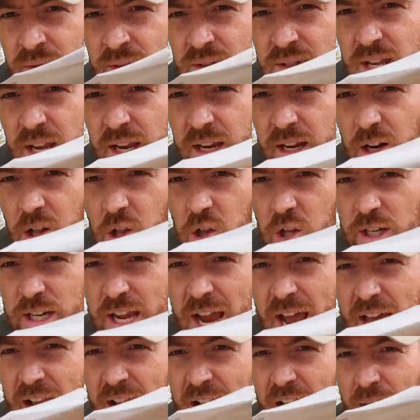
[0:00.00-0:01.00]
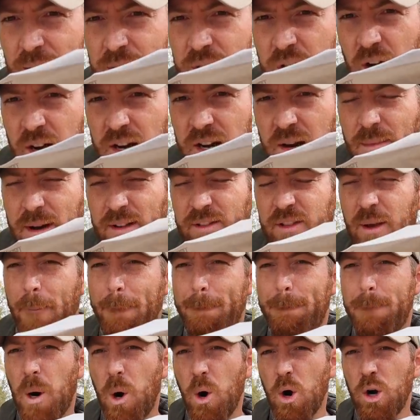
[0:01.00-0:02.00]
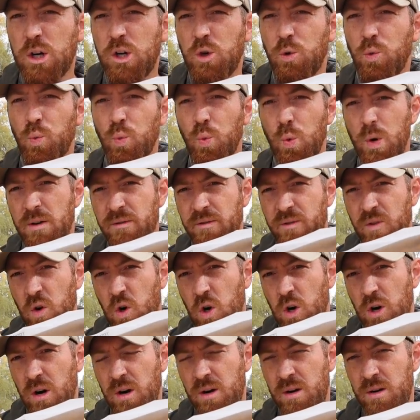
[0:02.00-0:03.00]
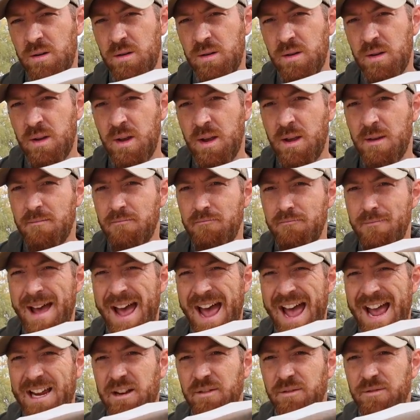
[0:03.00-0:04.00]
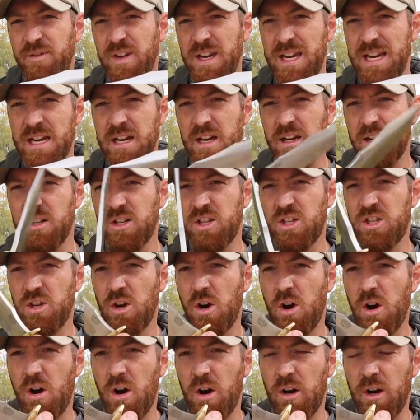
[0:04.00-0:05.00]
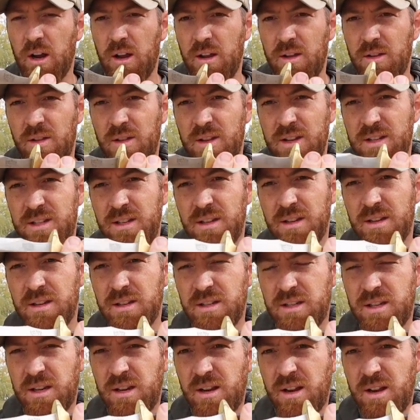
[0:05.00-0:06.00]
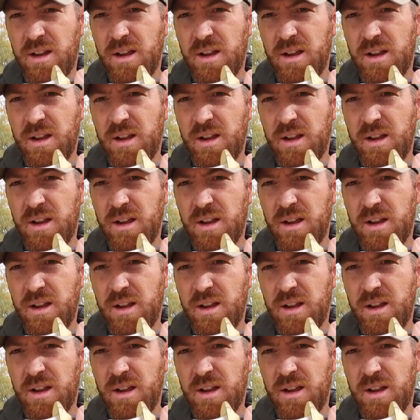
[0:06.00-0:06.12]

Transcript: taking a look at, and I'm talking about the Bark River MACV-SOG. This is